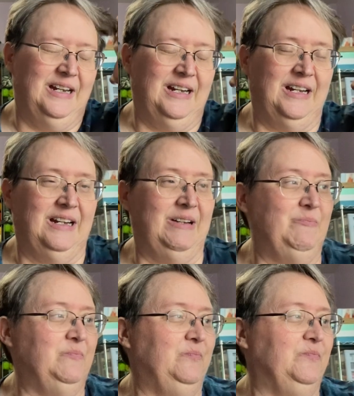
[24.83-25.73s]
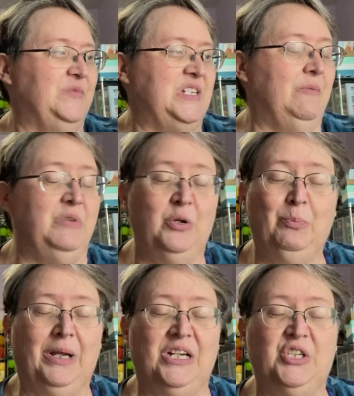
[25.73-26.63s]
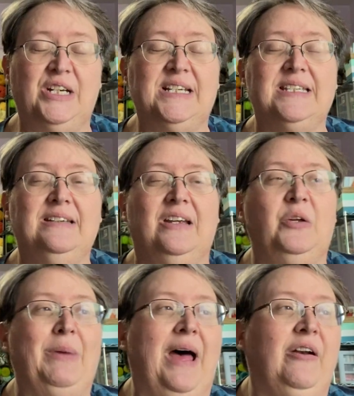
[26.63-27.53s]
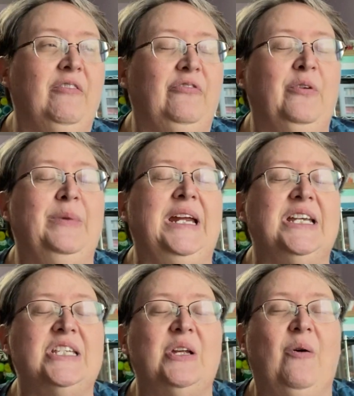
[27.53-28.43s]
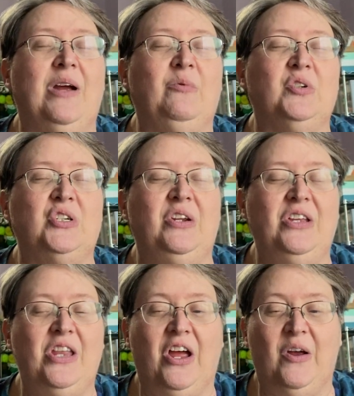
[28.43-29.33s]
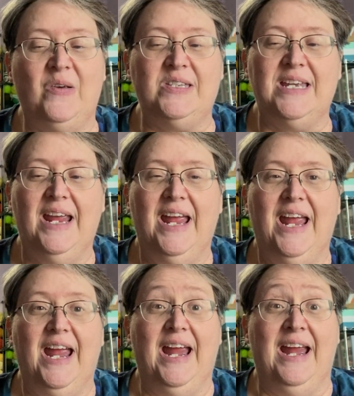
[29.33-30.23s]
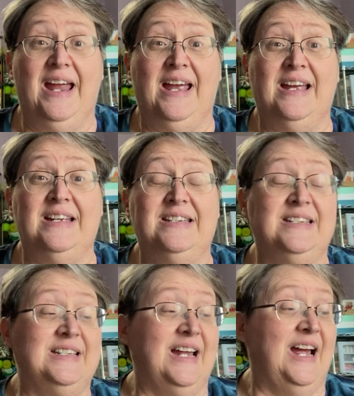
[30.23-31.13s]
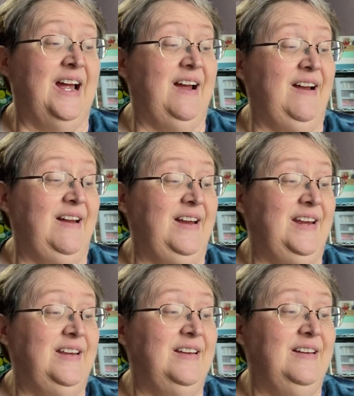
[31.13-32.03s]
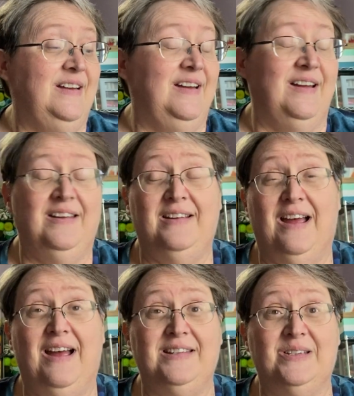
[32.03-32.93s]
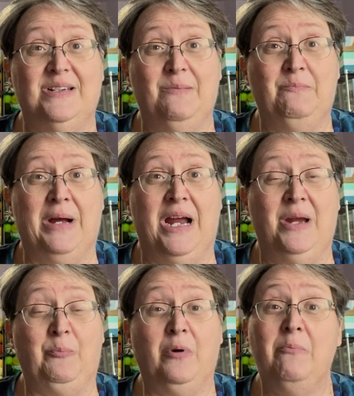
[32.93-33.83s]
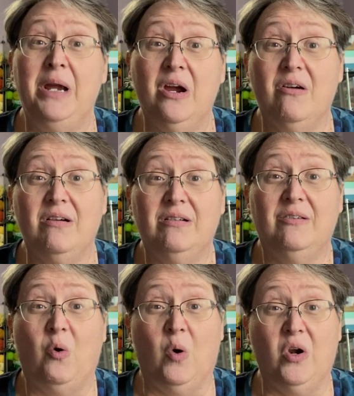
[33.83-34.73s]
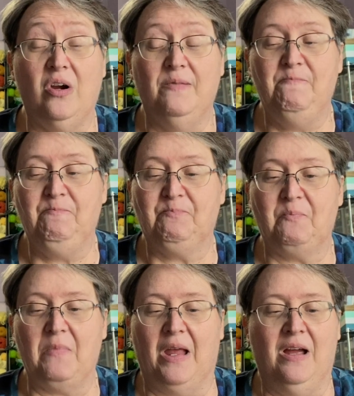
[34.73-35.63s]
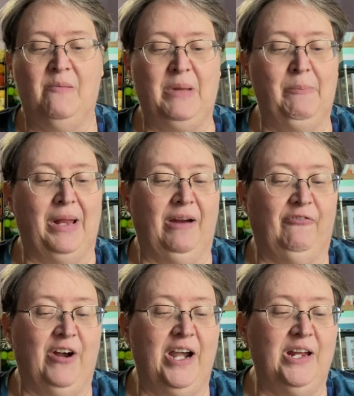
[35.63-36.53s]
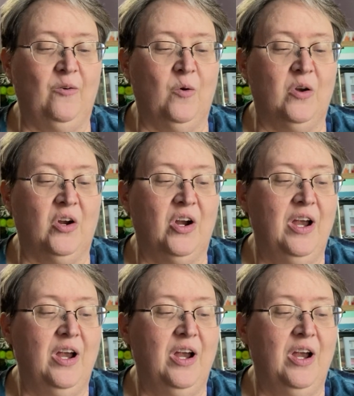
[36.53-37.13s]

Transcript: some new plushies, a new pattern for me, so I will show you those. And I got my premiere order, my Black Friday order,